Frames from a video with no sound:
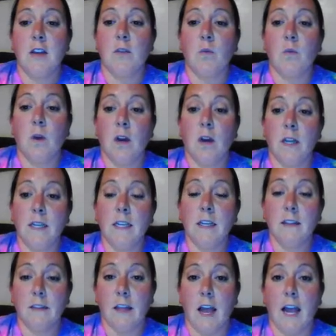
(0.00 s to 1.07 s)
one
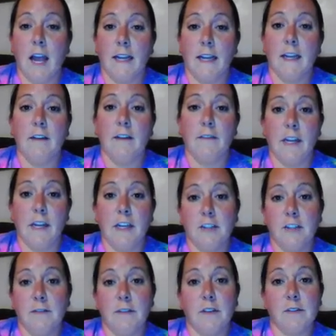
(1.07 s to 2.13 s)
line of
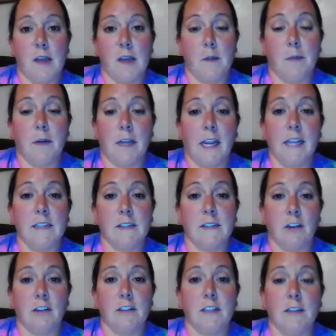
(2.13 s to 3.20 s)
each of those uppercase
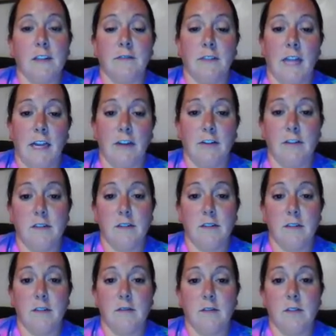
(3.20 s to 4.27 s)
cursive
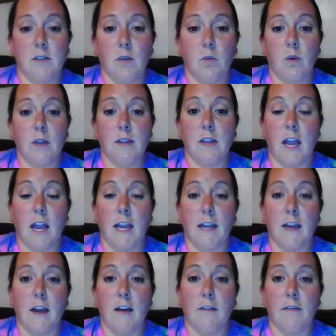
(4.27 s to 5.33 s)
letters. So one
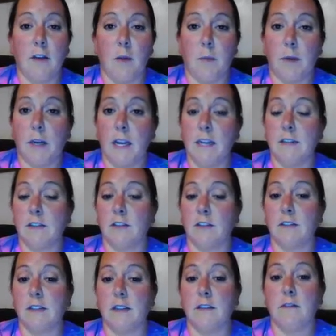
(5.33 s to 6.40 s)
line of uppercase
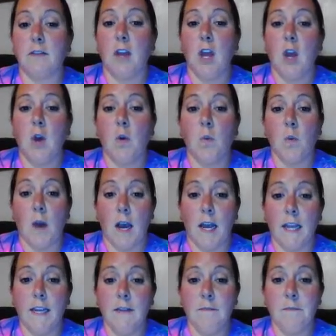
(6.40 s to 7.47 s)
cursive
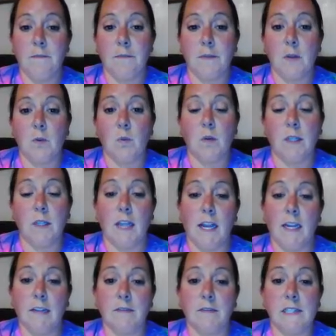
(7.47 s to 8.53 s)
Y, one
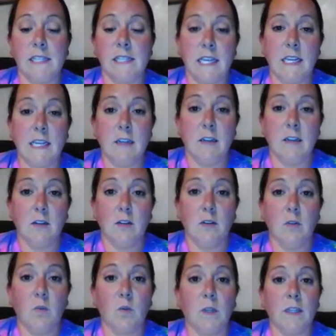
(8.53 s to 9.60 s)
line of Z,
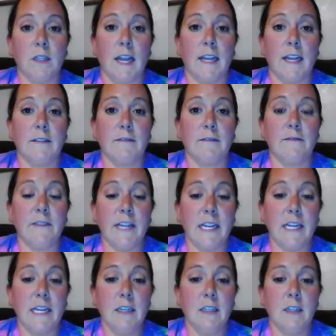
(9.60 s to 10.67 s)
one line of
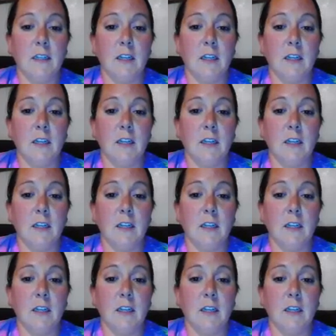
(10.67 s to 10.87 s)
V,